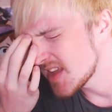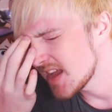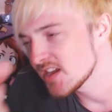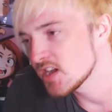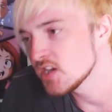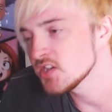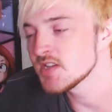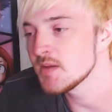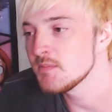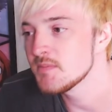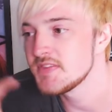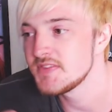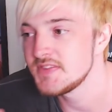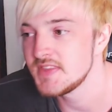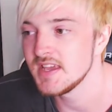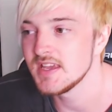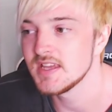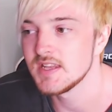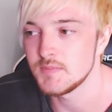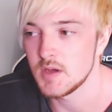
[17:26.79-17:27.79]
because I'm
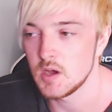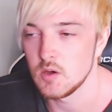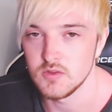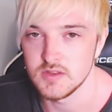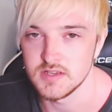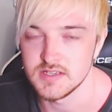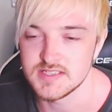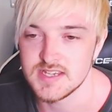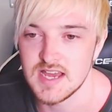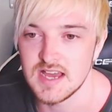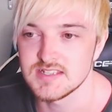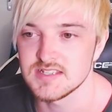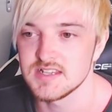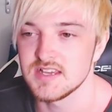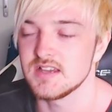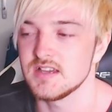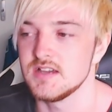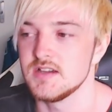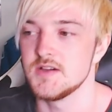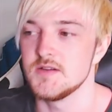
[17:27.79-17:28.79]
thinking about this as
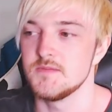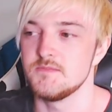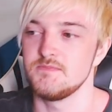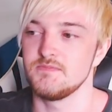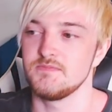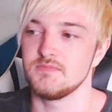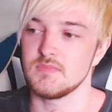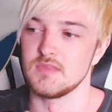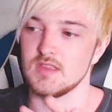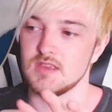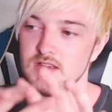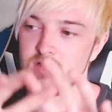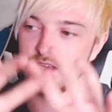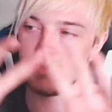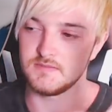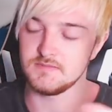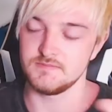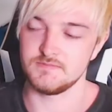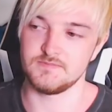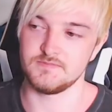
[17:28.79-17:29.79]
like a
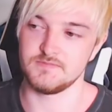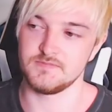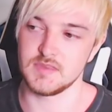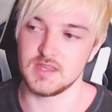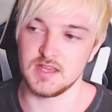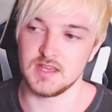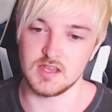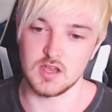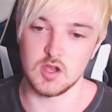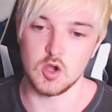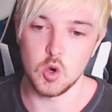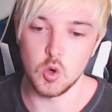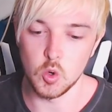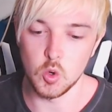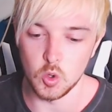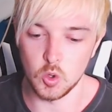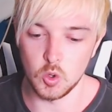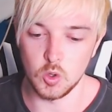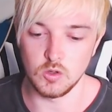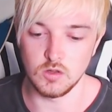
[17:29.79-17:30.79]

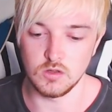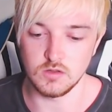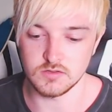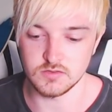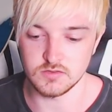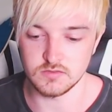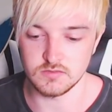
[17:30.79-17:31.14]
whole